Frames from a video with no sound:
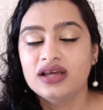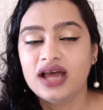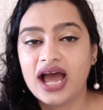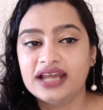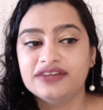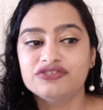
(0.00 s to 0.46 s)

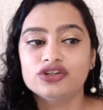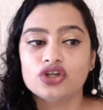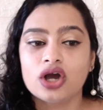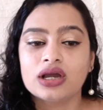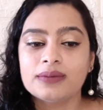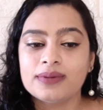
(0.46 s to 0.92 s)
And if you
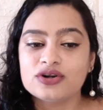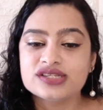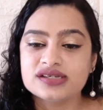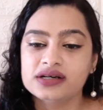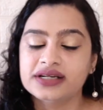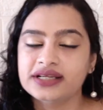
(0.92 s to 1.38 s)
talk about
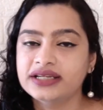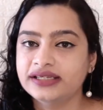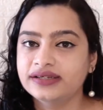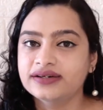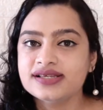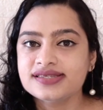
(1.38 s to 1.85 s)
certain
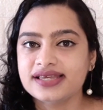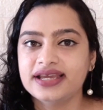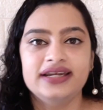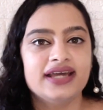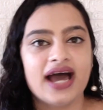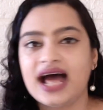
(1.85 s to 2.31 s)
years,
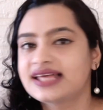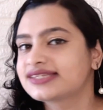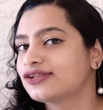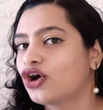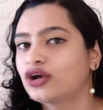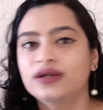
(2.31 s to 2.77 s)
India
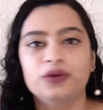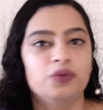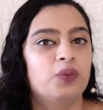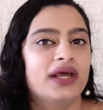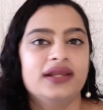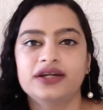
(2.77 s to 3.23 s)
has not done
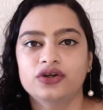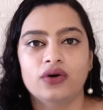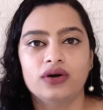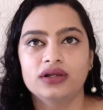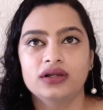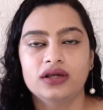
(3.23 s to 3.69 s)
well at all.